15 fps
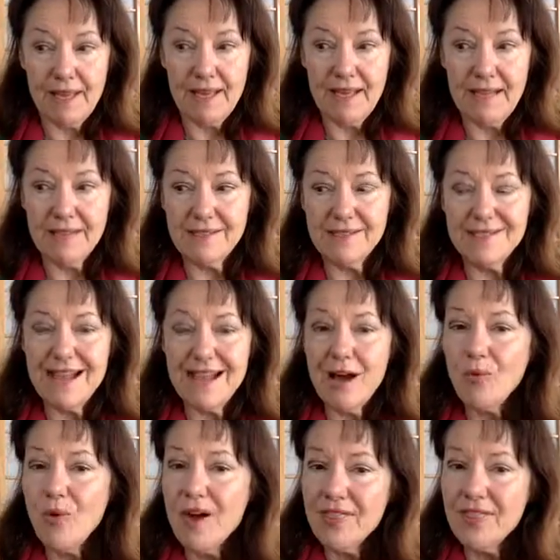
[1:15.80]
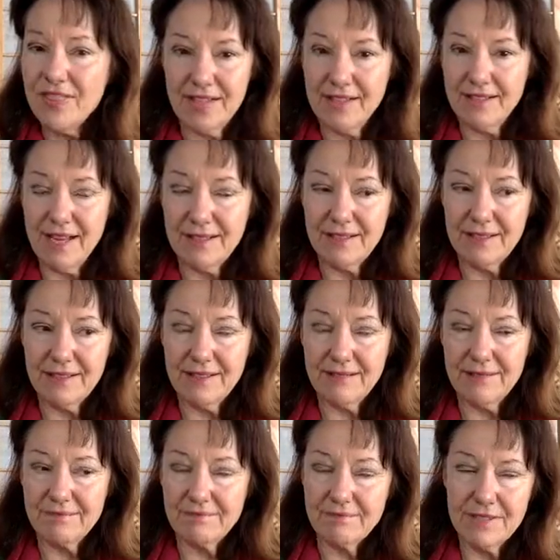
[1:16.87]
And it's not one thing like a
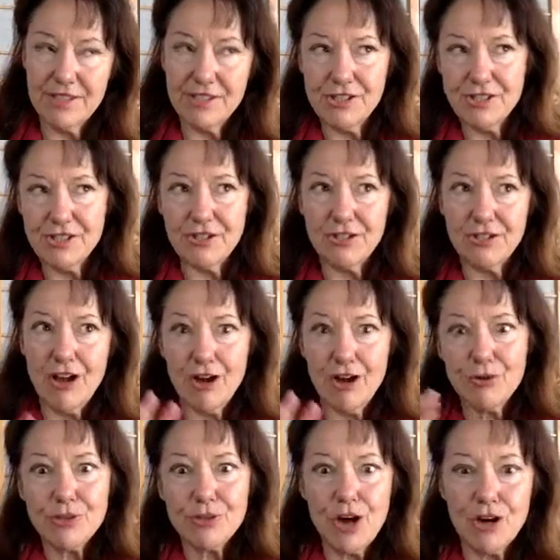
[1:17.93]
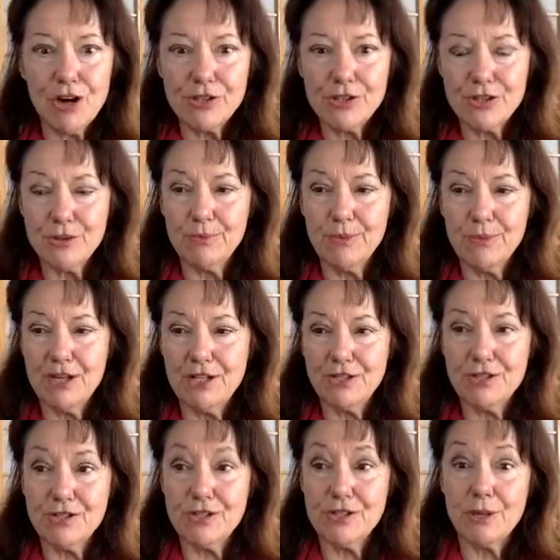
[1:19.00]
sister-in-law who talks too
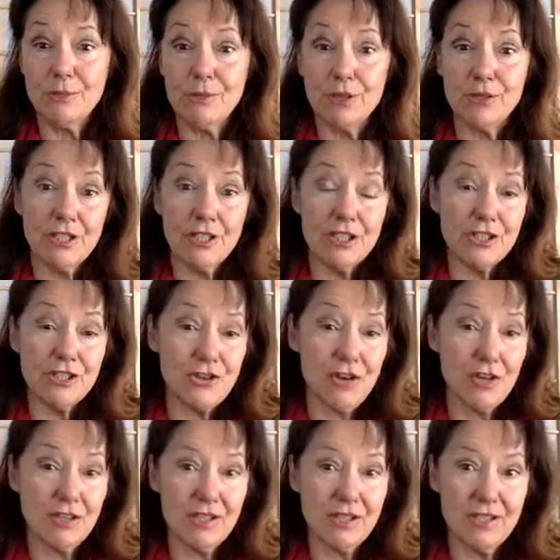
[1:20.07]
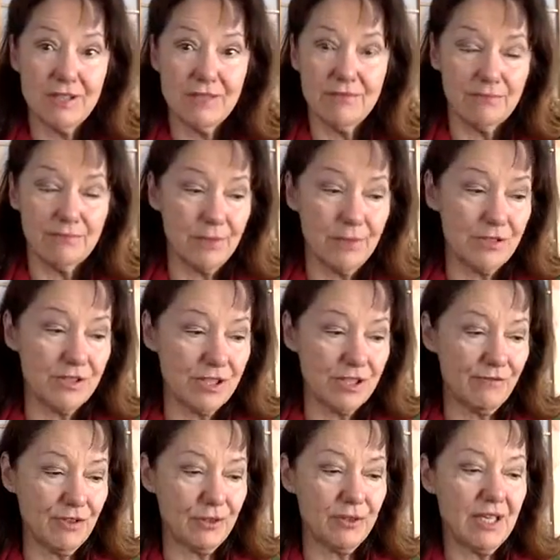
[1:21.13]
much or someone who gets drunk and burns
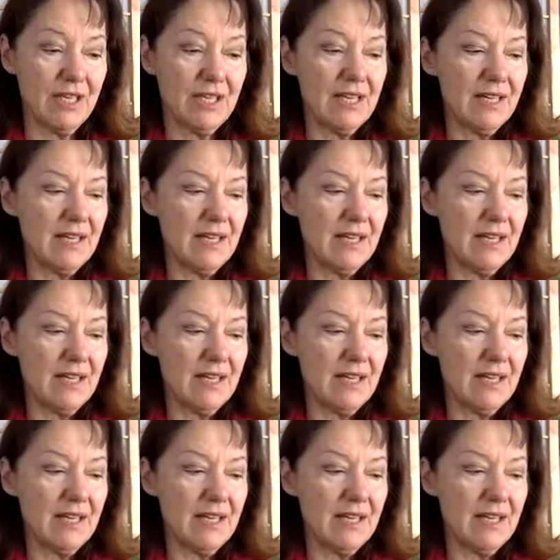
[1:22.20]
the food.